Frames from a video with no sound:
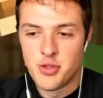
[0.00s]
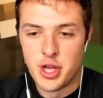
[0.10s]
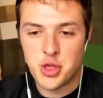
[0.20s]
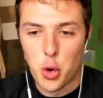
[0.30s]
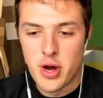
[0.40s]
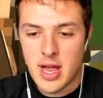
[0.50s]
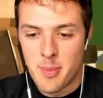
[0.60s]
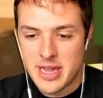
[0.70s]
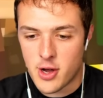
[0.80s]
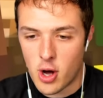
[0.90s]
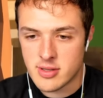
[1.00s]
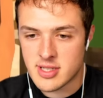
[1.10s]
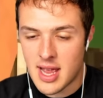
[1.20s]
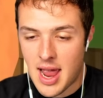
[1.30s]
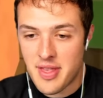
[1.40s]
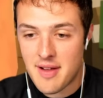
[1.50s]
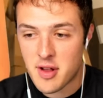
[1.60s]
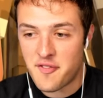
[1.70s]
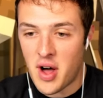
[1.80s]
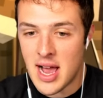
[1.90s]
the three amigos, and they have
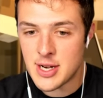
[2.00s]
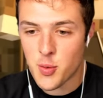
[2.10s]
to find